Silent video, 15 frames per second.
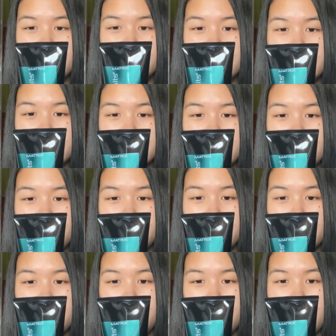It says the same thing
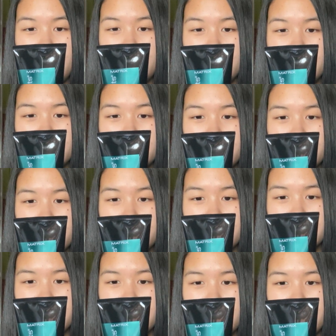on the back,
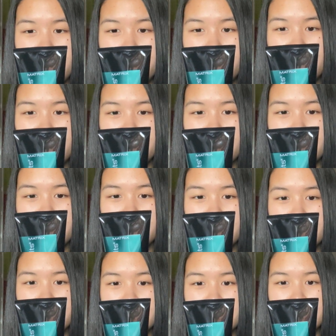nourishing the hair
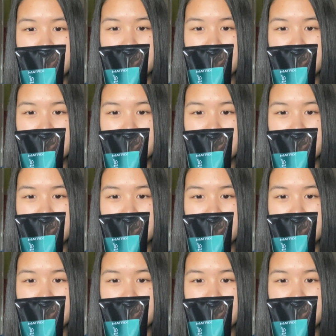fibers.